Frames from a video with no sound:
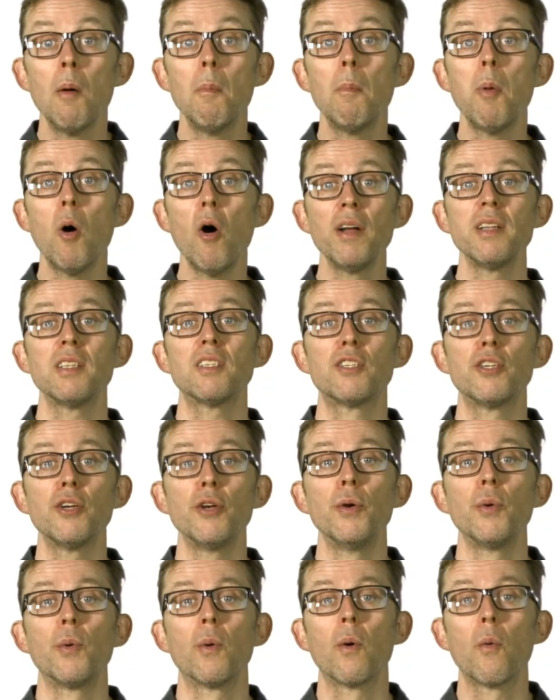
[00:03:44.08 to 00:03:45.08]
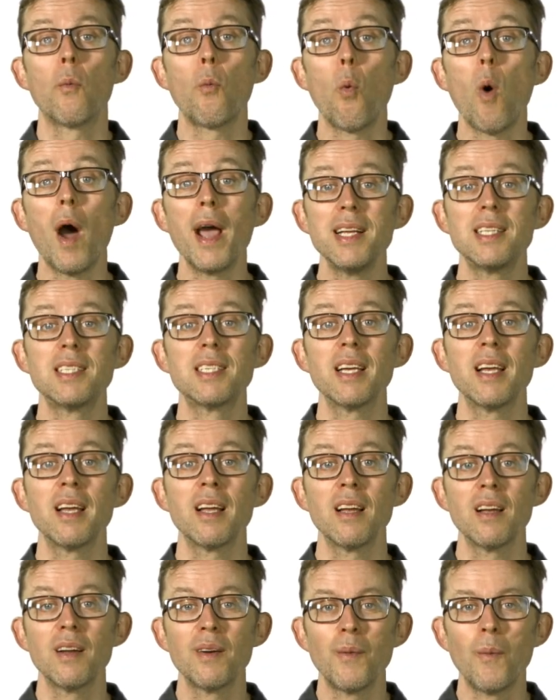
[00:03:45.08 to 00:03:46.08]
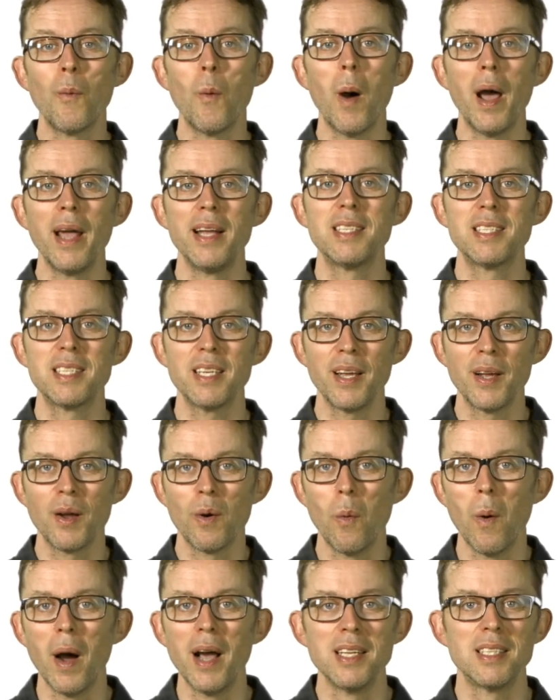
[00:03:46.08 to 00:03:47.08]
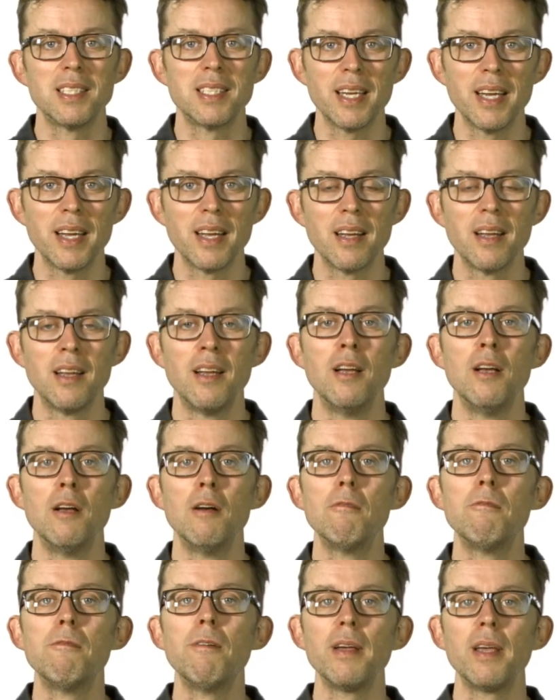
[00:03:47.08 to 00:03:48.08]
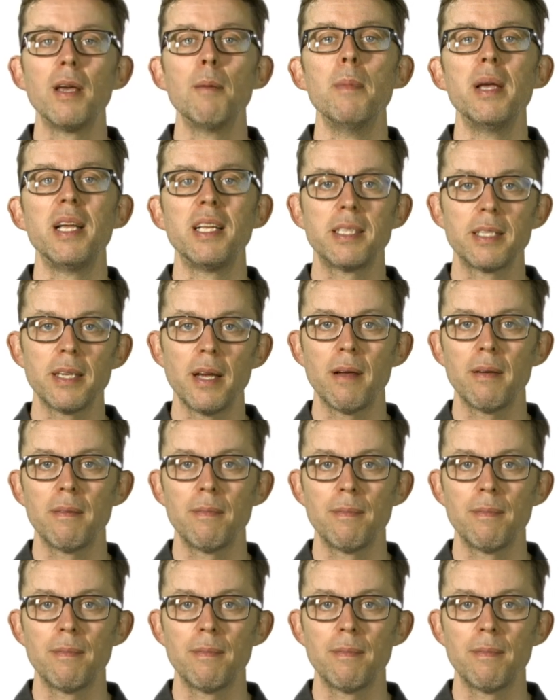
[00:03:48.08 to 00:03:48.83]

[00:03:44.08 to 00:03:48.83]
Point two, waiting, waiting, waiting for your meter.